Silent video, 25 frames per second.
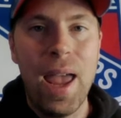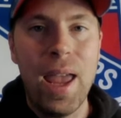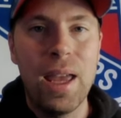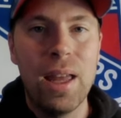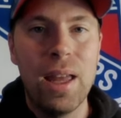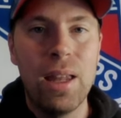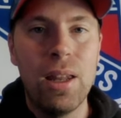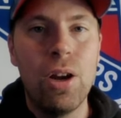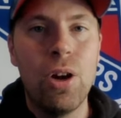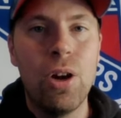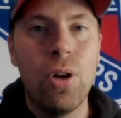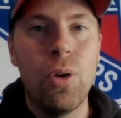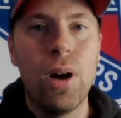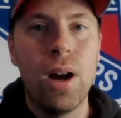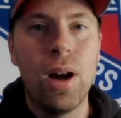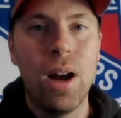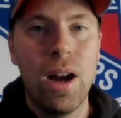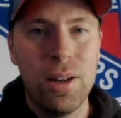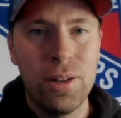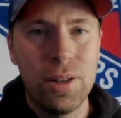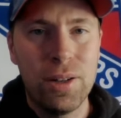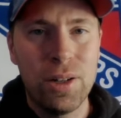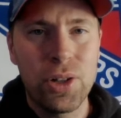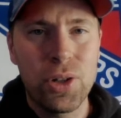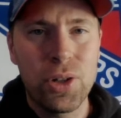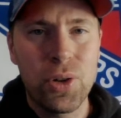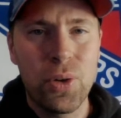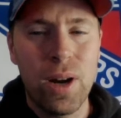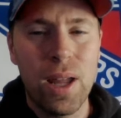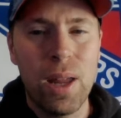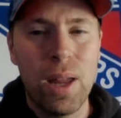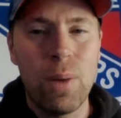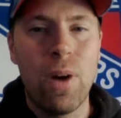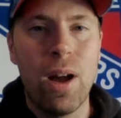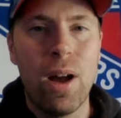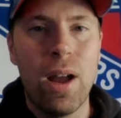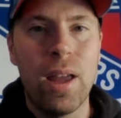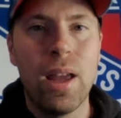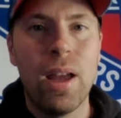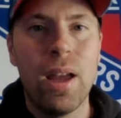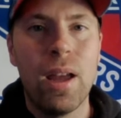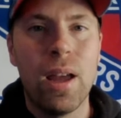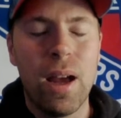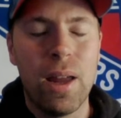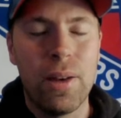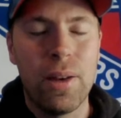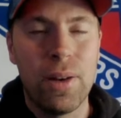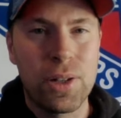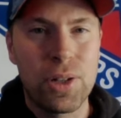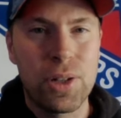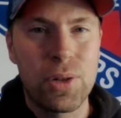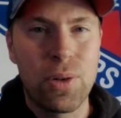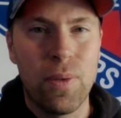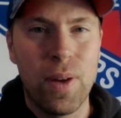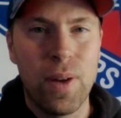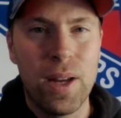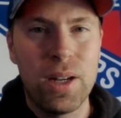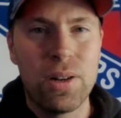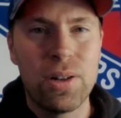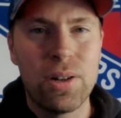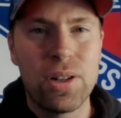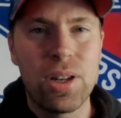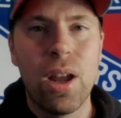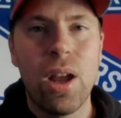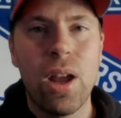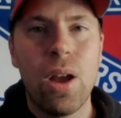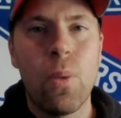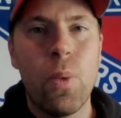@LO_NY_Rangers.